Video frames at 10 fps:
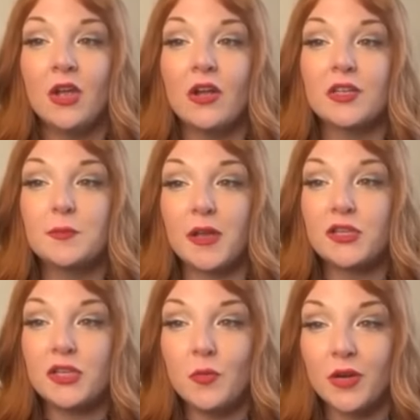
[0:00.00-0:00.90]

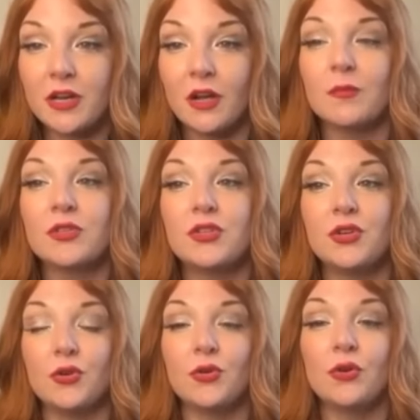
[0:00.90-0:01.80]
especially when it comes
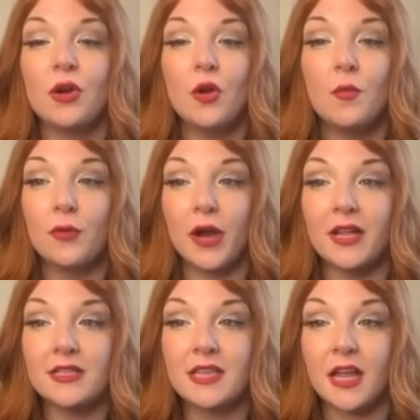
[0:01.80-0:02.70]
to
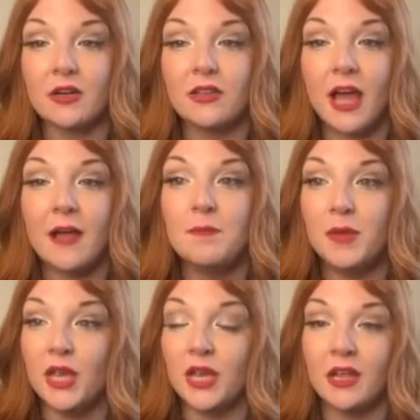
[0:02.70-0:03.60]
brands that are that
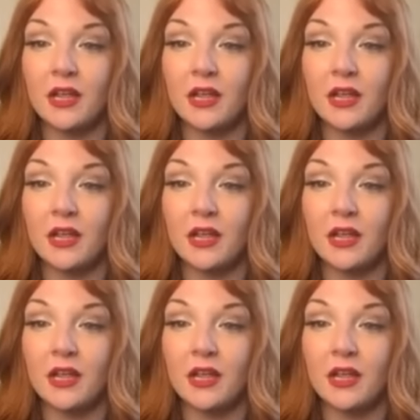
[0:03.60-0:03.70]
big,